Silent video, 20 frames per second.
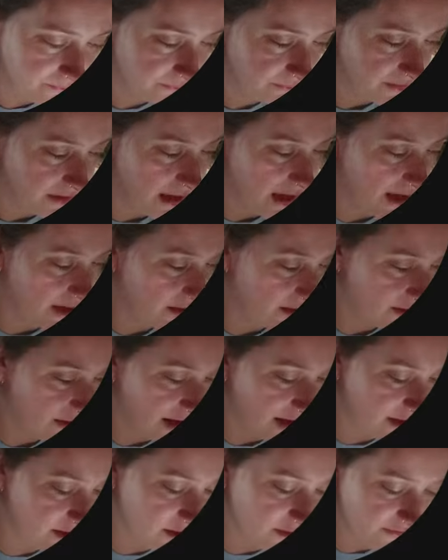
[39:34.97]
I
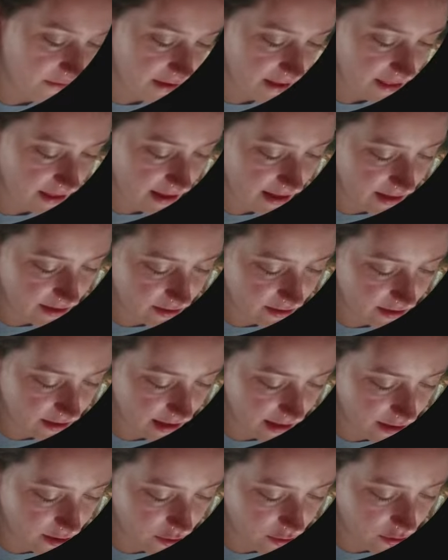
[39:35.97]
don't know if I like the
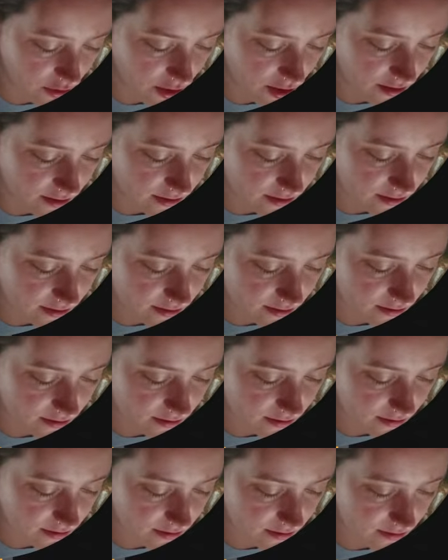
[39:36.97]
like crossed,
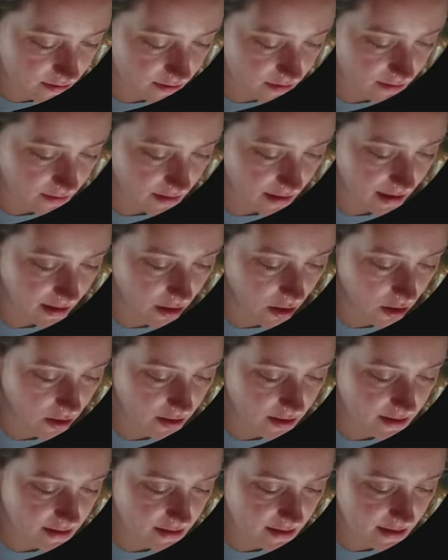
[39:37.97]
like
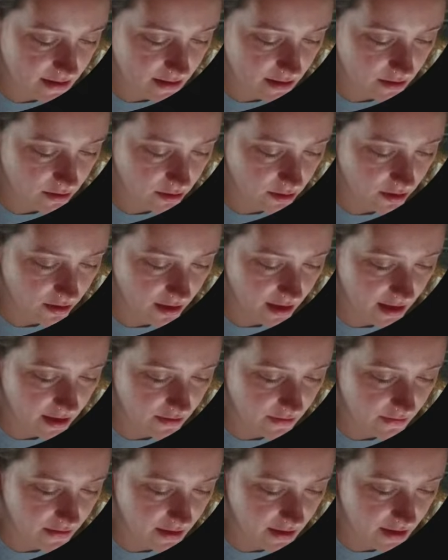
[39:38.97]
harnessy look kind
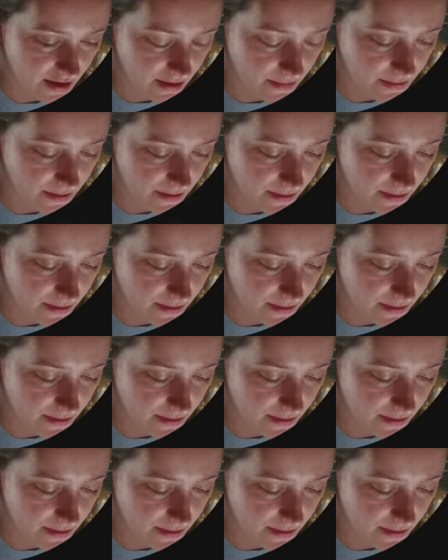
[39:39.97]
of vibe.